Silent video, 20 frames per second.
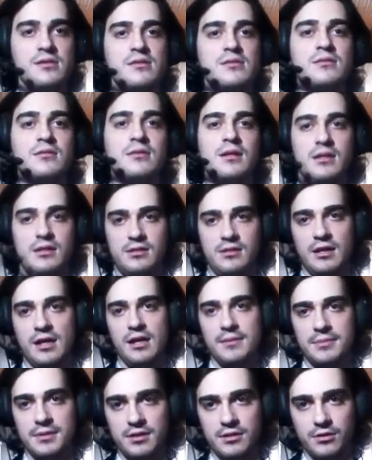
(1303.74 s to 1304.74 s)
A
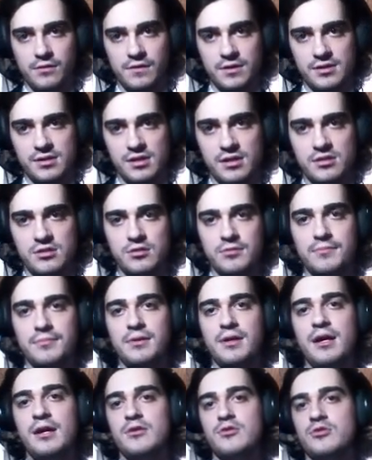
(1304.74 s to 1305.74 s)
reliable overseas
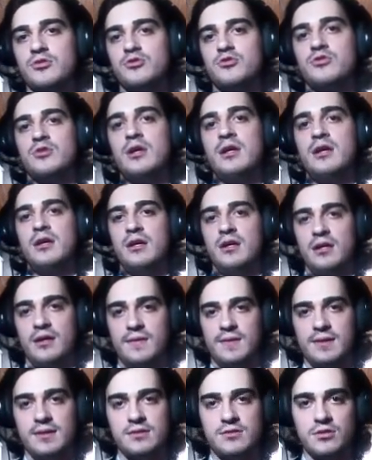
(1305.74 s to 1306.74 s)
supplier should have a
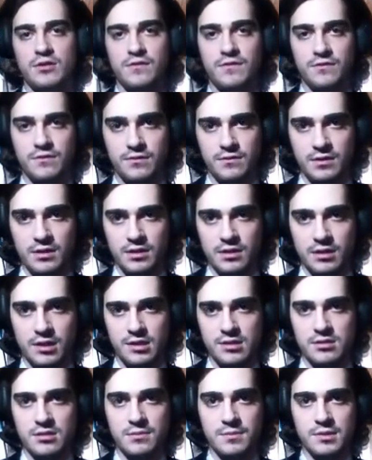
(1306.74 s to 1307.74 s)
list of
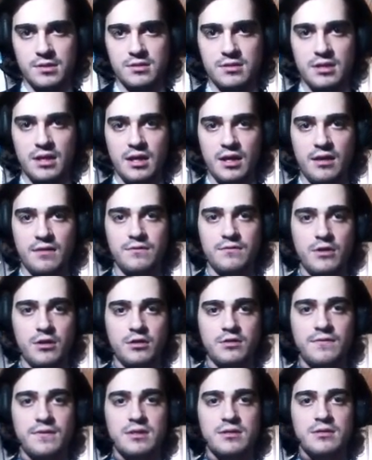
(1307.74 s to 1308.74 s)
customers they have
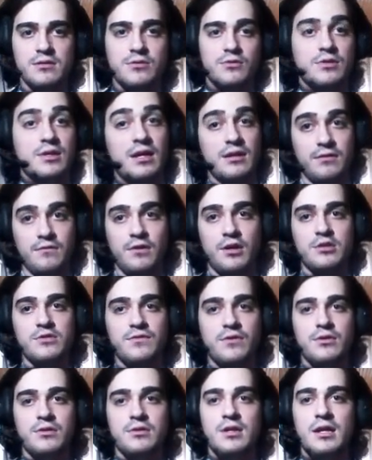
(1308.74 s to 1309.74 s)
worked with who can vouch
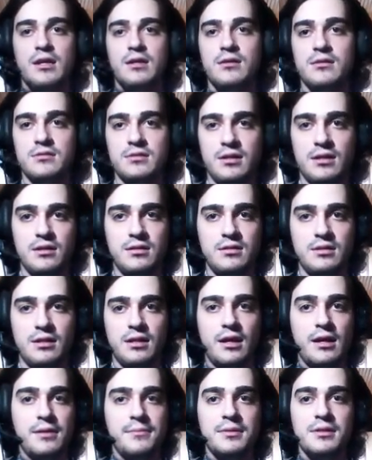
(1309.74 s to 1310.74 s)
for their
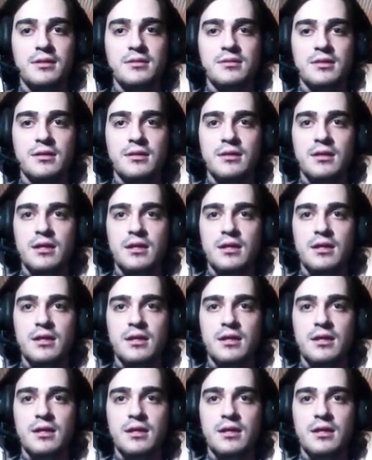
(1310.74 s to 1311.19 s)
reliability.